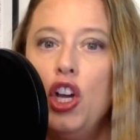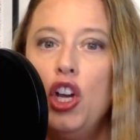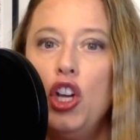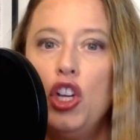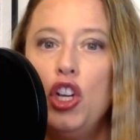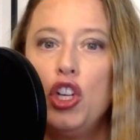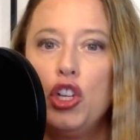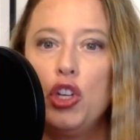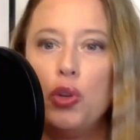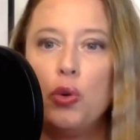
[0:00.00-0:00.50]

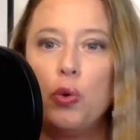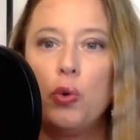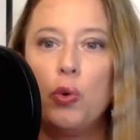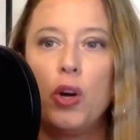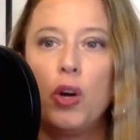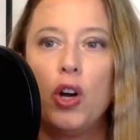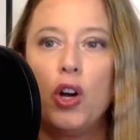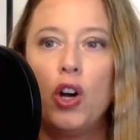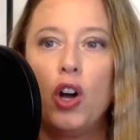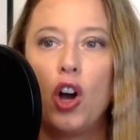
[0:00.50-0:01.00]
you
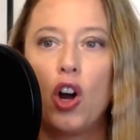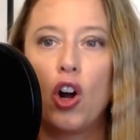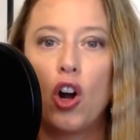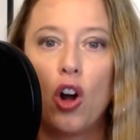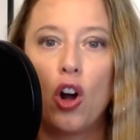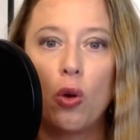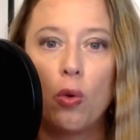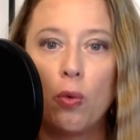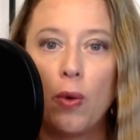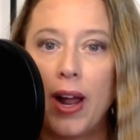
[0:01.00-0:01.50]
are
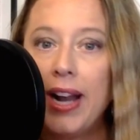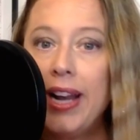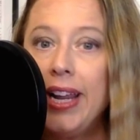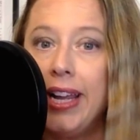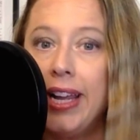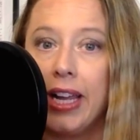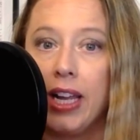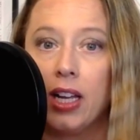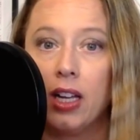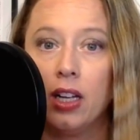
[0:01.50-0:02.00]

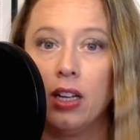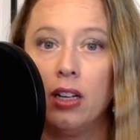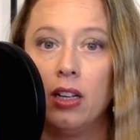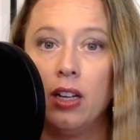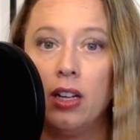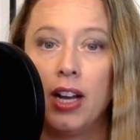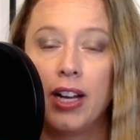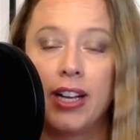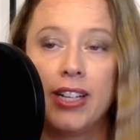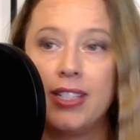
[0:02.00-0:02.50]
already
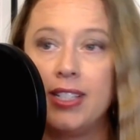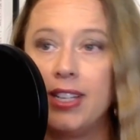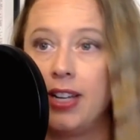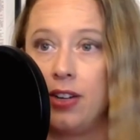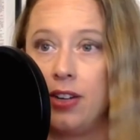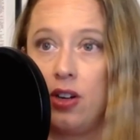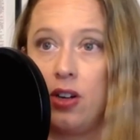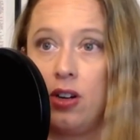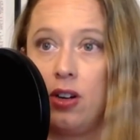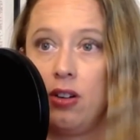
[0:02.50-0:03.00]
a
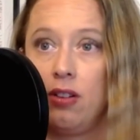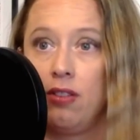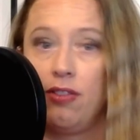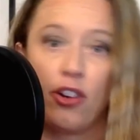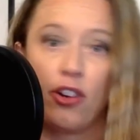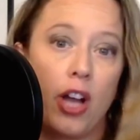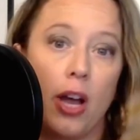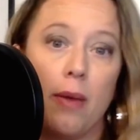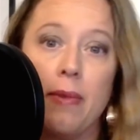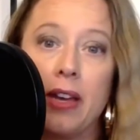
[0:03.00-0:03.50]
contender for
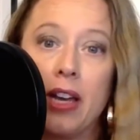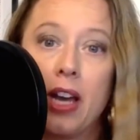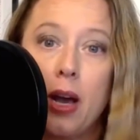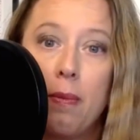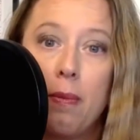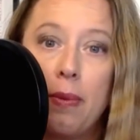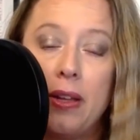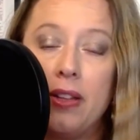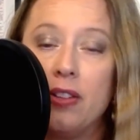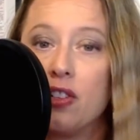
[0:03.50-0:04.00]
coming up
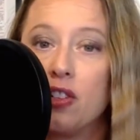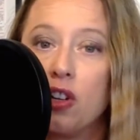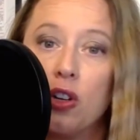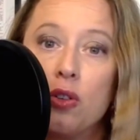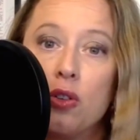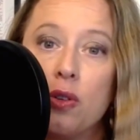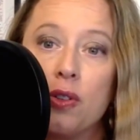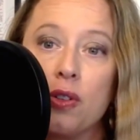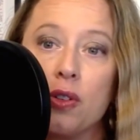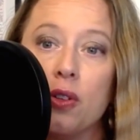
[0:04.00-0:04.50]
in the search
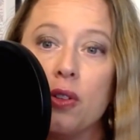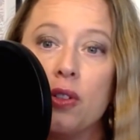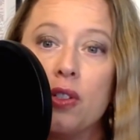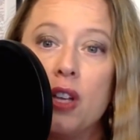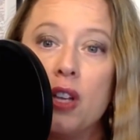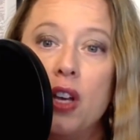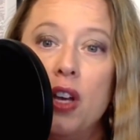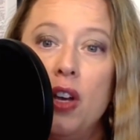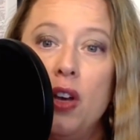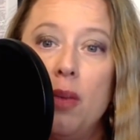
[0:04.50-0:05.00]
results
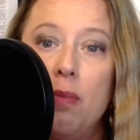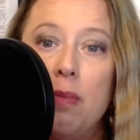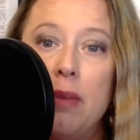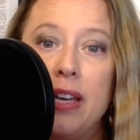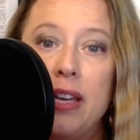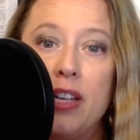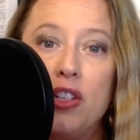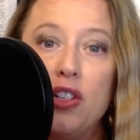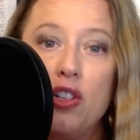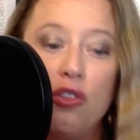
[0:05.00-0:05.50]

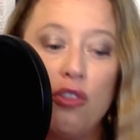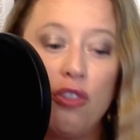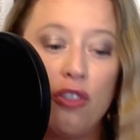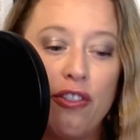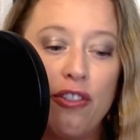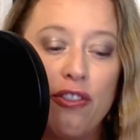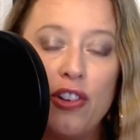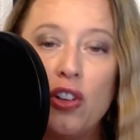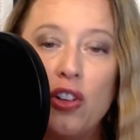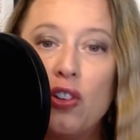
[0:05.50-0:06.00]
because you've
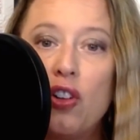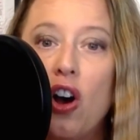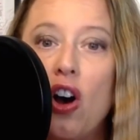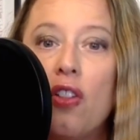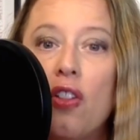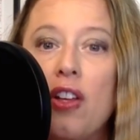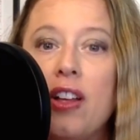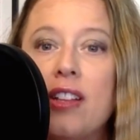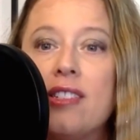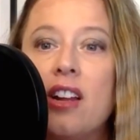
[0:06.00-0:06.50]
filled all
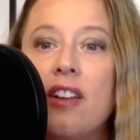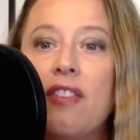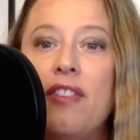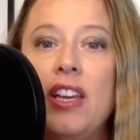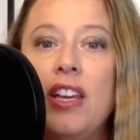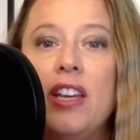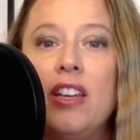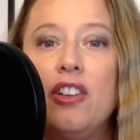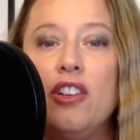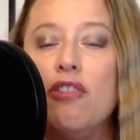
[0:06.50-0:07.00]
that stuff
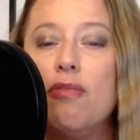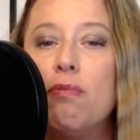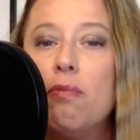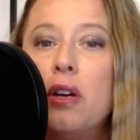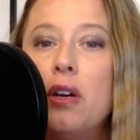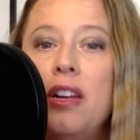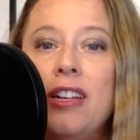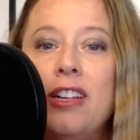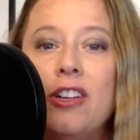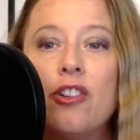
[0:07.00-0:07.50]
in. You've
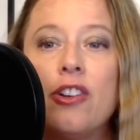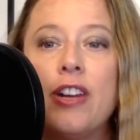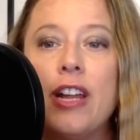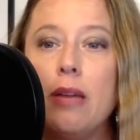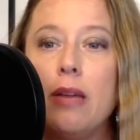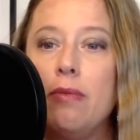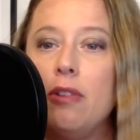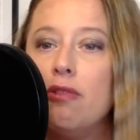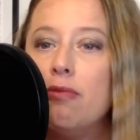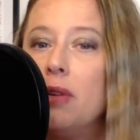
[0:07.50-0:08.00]
put in your
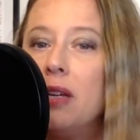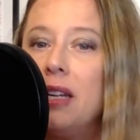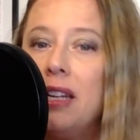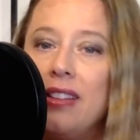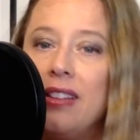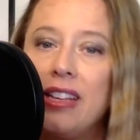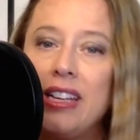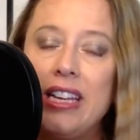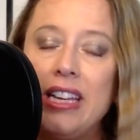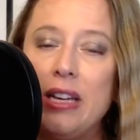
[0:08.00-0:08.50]
name, you've put in
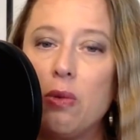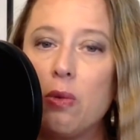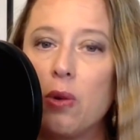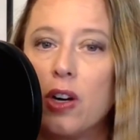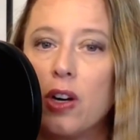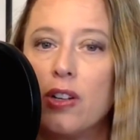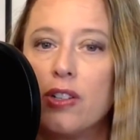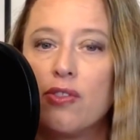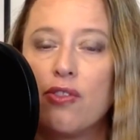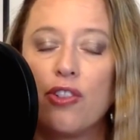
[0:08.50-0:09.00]
the
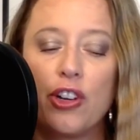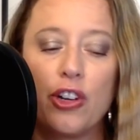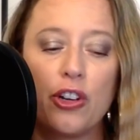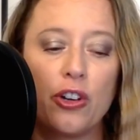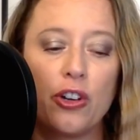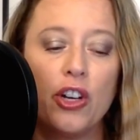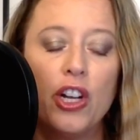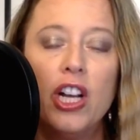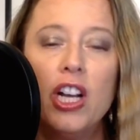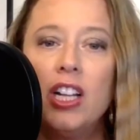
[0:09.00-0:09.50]
keywords for
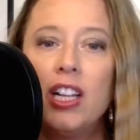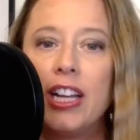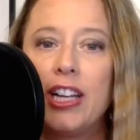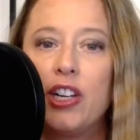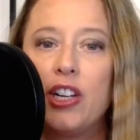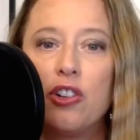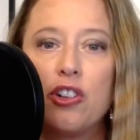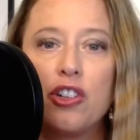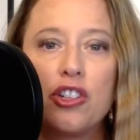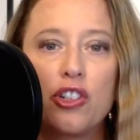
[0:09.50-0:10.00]
your
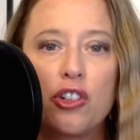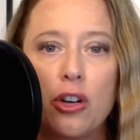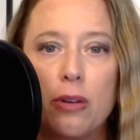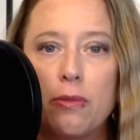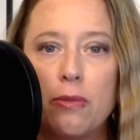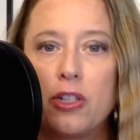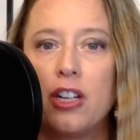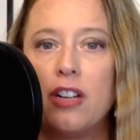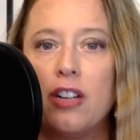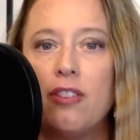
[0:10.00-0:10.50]

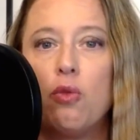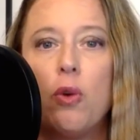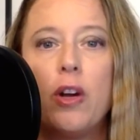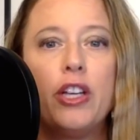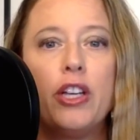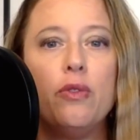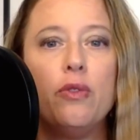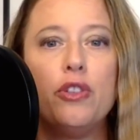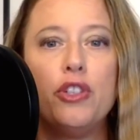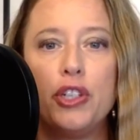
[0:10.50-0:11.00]
description of what
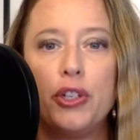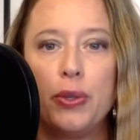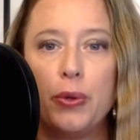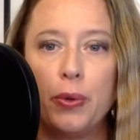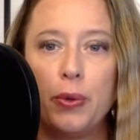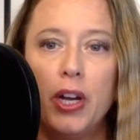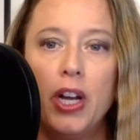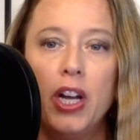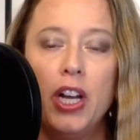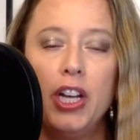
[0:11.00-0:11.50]
you
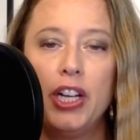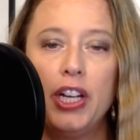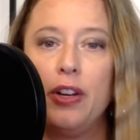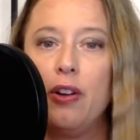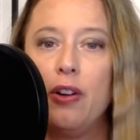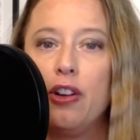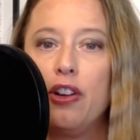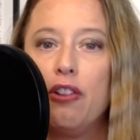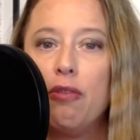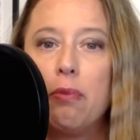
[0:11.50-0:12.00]
do. You know,
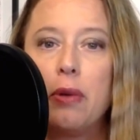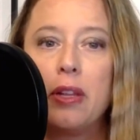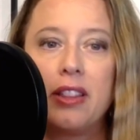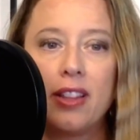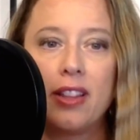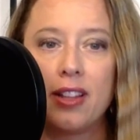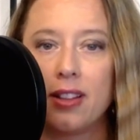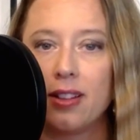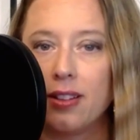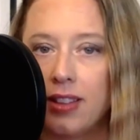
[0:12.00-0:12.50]
you've put
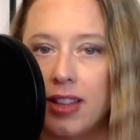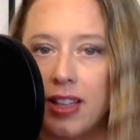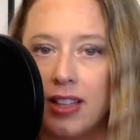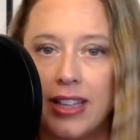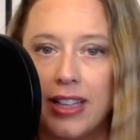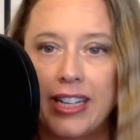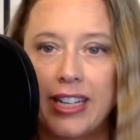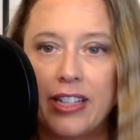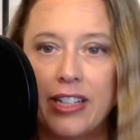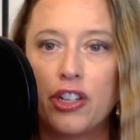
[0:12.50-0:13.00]
the
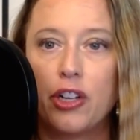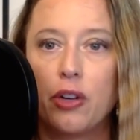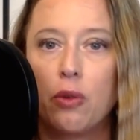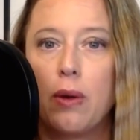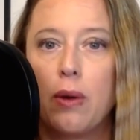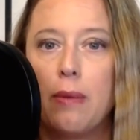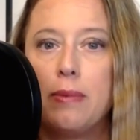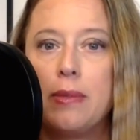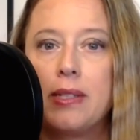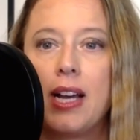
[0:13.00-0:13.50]
link to your
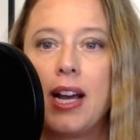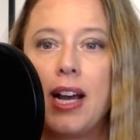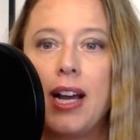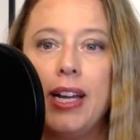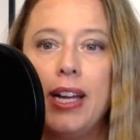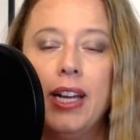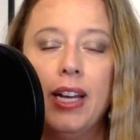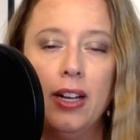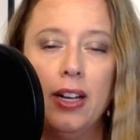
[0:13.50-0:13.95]
website.